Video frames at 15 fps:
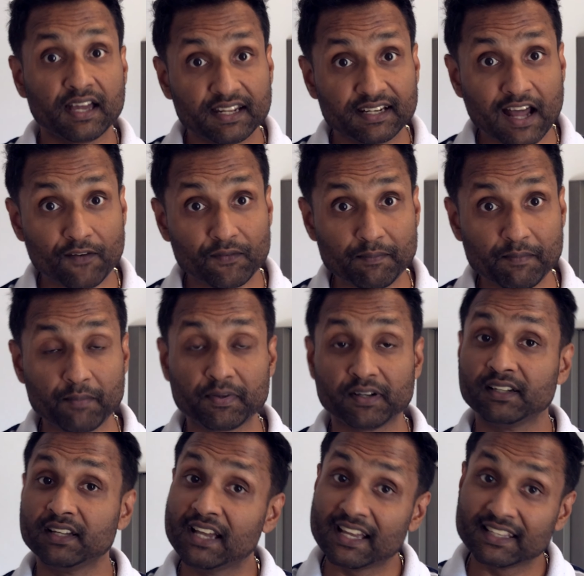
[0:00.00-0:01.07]
Now
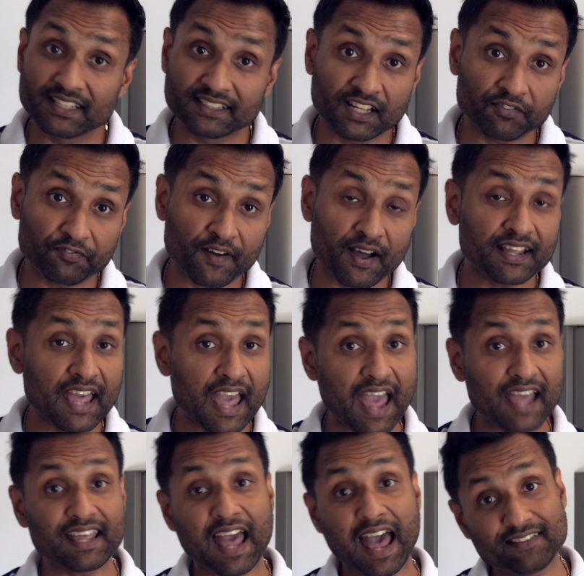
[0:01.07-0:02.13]
remember, the Dafang
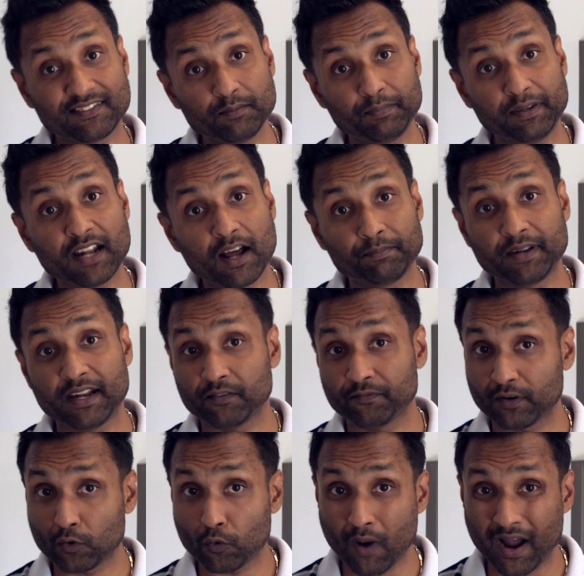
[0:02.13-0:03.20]
hack hasn't been updated for
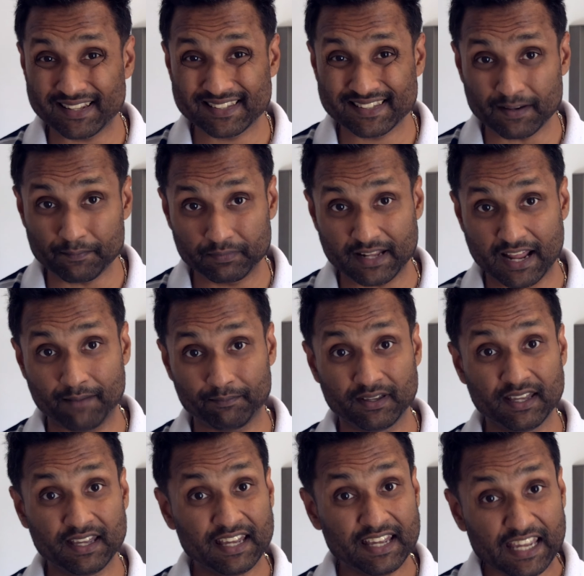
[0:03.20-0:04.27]
quite some time.
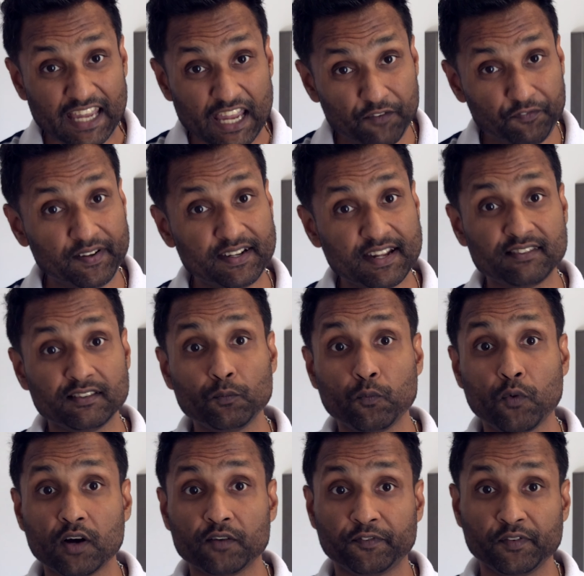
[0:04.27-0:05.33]
If it doesn't
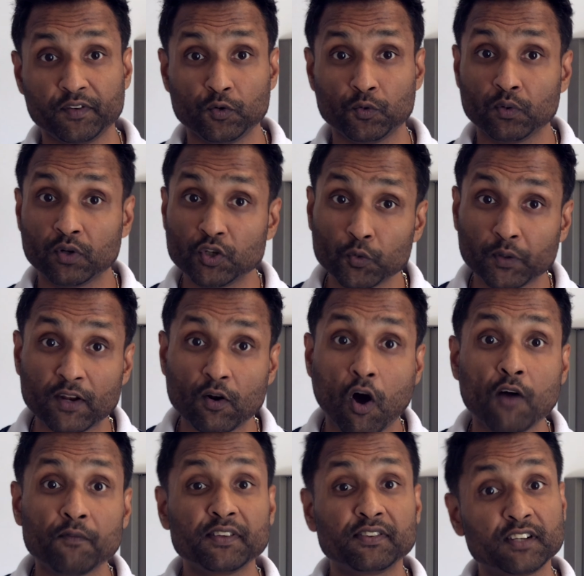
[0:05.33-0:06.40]
work for you, you can
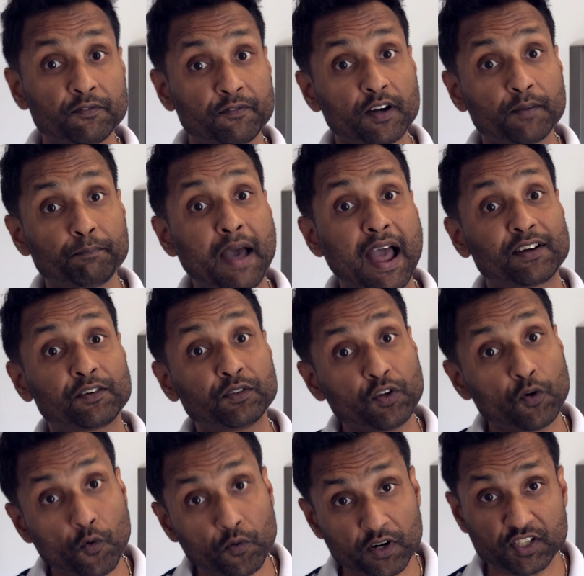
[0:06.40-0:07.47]
always revert back to the
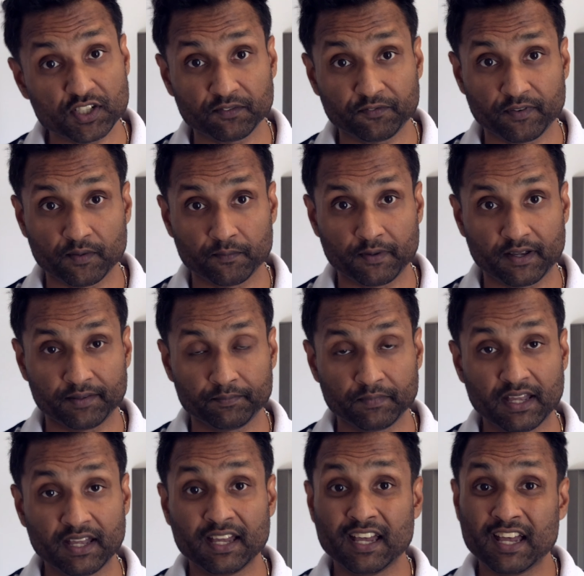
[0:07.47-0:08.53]
original firmware
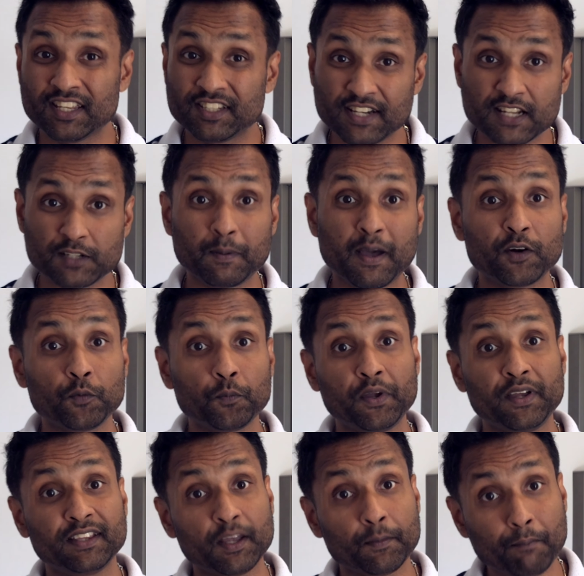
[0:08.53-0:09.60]
just by
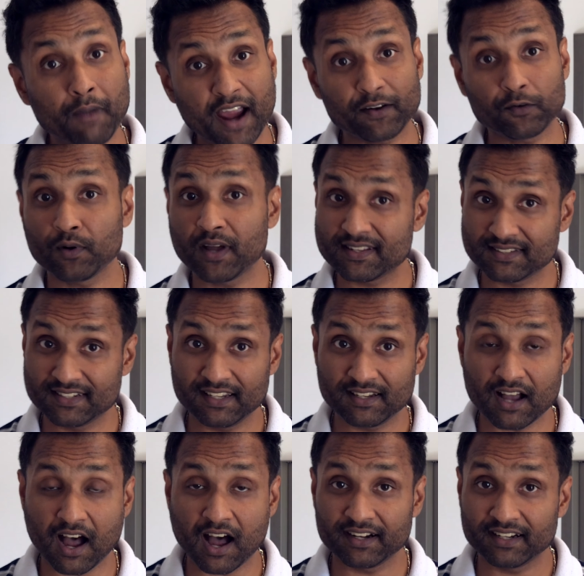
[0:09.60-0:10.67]
removing the micro SD
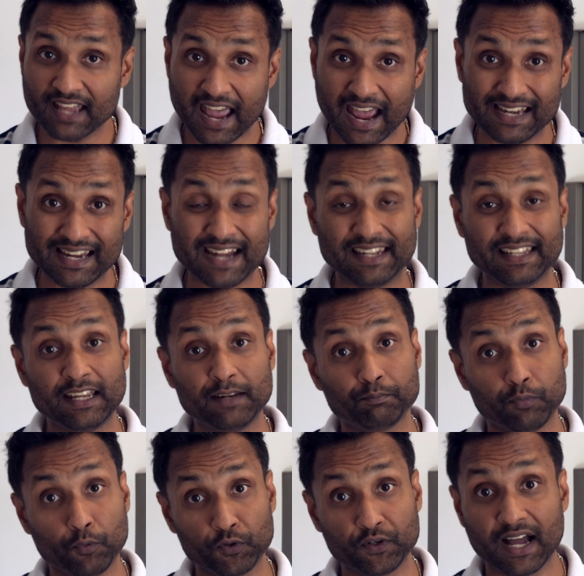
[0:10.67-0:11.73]
card and letting it
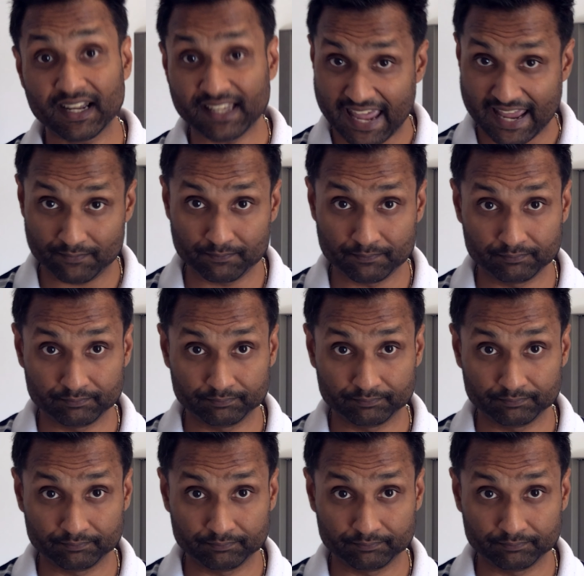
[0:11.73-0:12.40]
boot again.